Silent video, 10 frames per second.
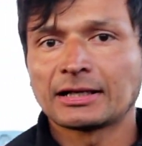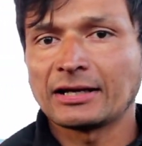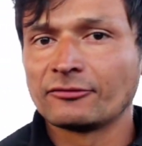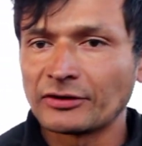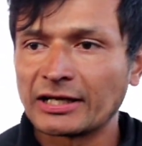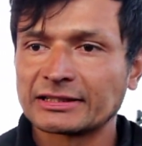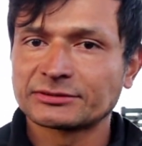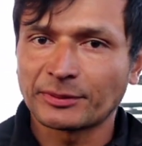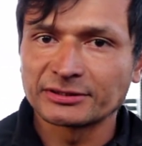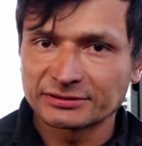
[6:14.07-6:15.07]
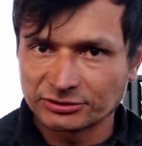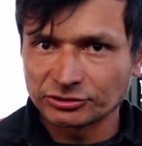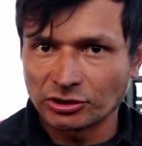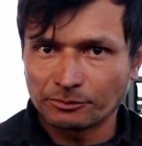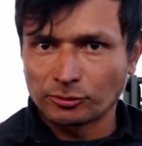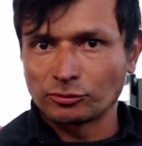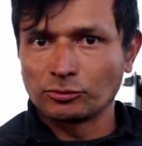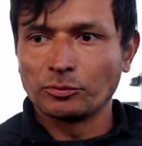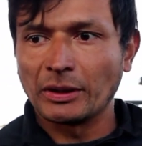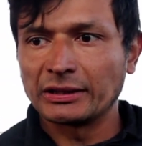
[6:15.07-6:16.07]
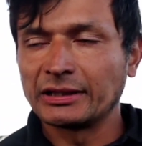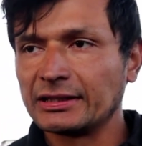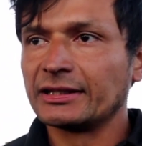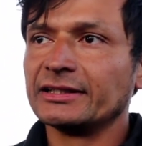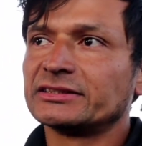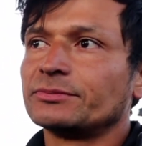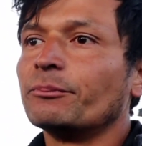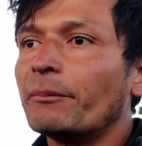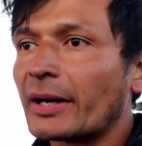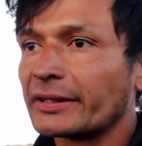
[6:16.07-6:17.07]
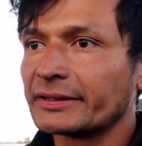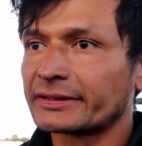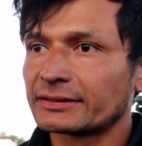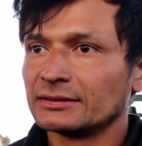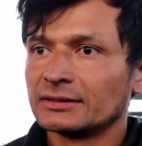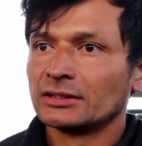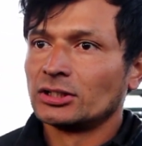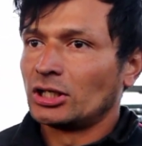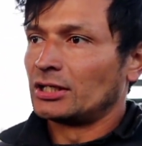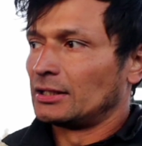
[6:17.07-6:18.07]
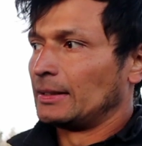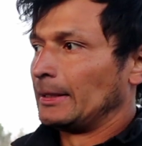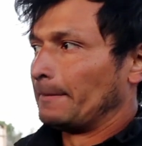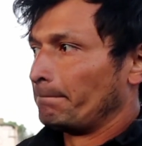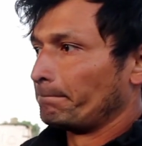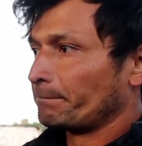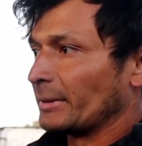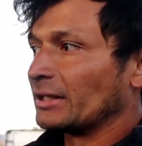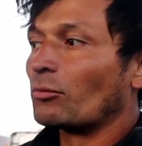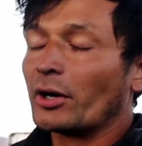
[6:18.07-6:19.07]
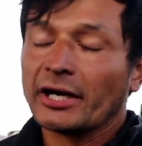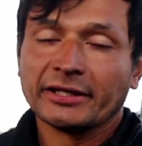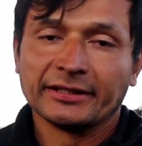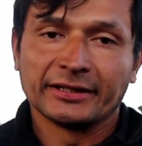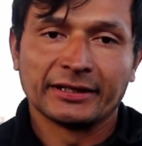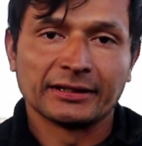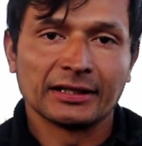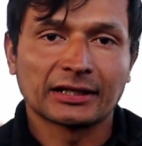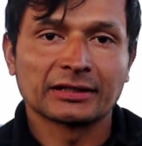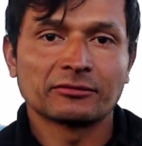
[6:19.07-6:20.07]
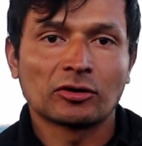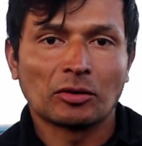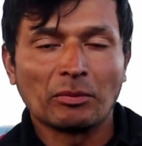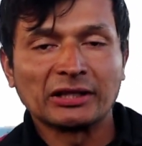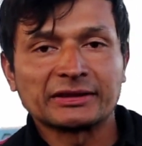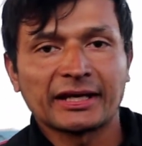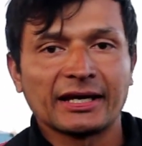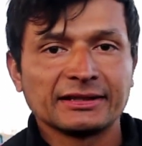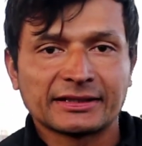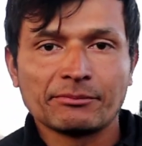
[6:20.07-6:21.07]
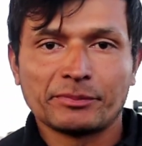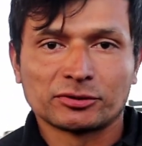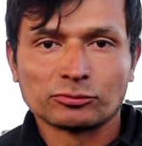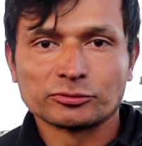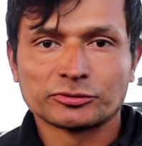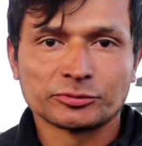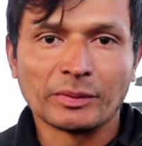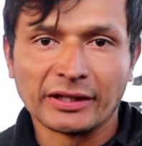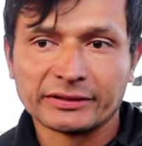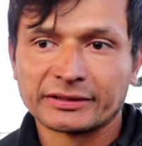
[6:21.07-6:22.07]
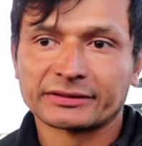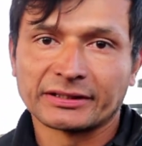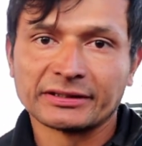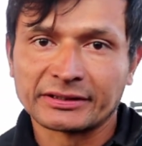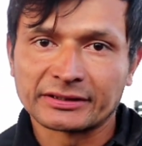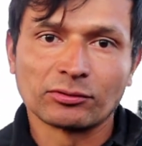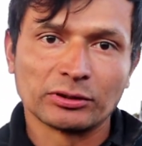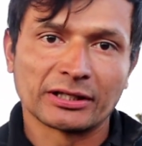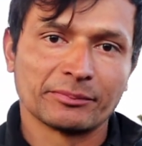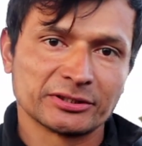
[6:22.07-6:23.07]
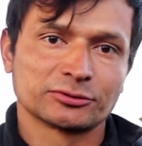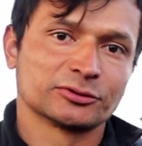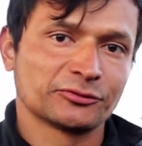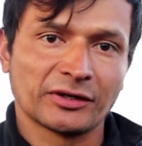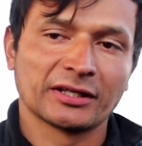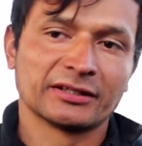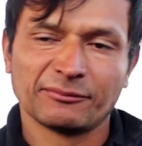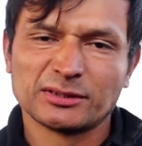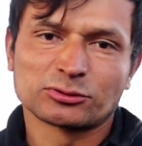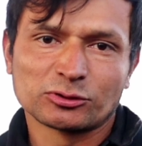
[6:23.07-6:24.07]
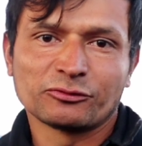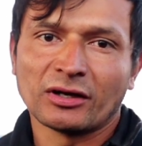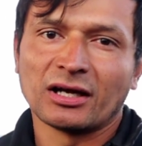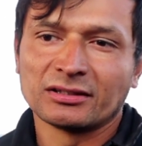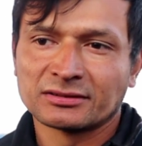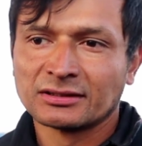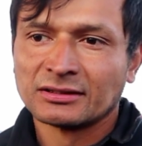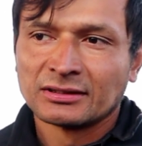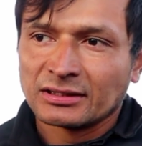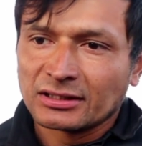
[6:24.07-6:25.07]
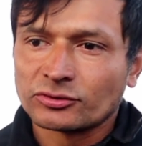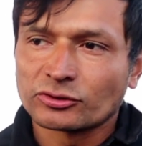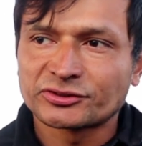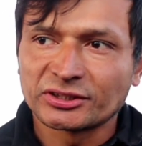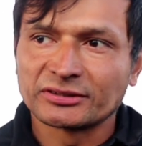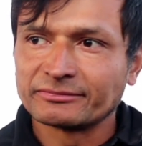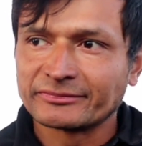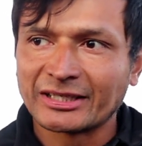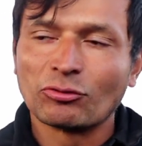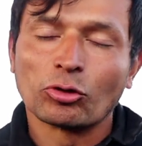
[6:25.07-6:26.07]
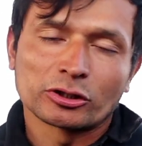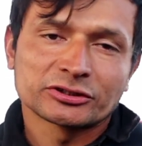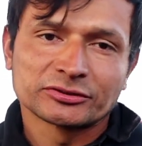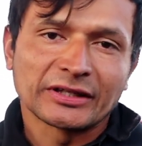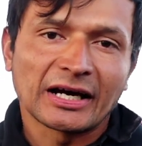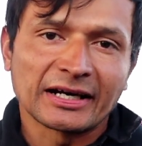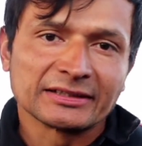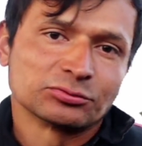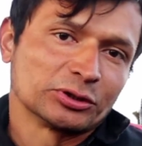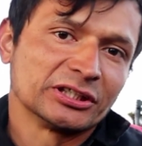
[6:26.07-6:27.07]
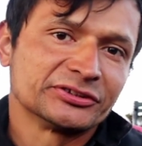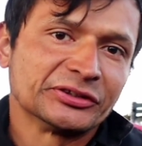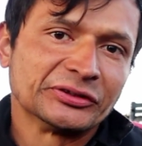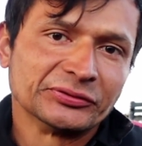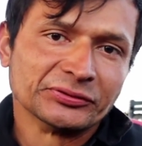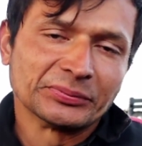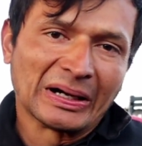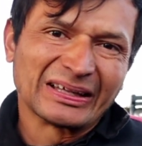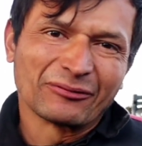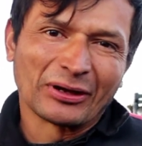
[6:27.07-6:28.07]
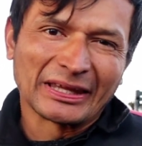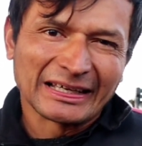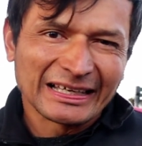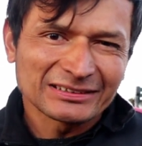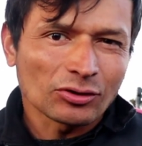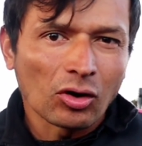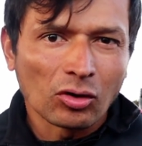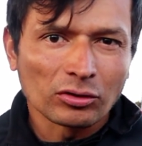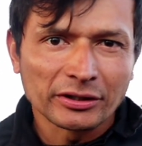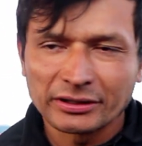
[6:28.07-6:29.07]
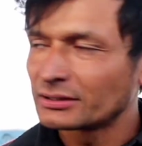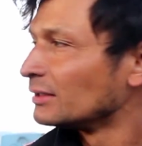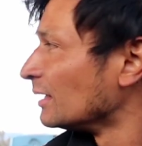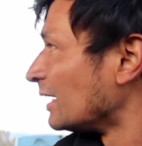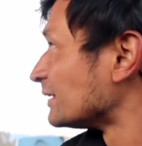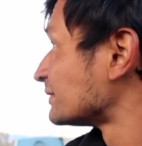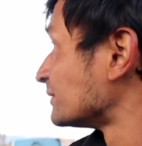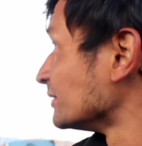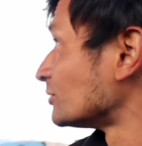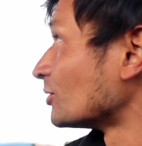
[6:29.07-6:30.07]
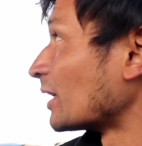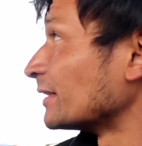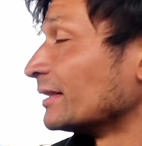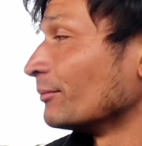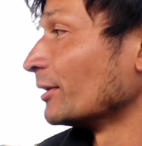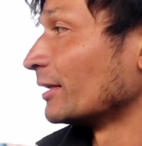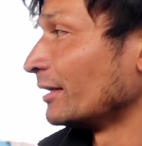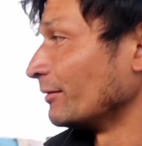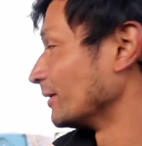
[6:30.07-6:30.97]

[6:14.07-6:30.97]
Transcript: kind of like expensive job to do, but it is better Um, in a way, then it can maintain temperatures better than the regular viscous fan. The viscous fan, it doesn't, it works nice when it's new, but when it gets older, as this truck I think being, it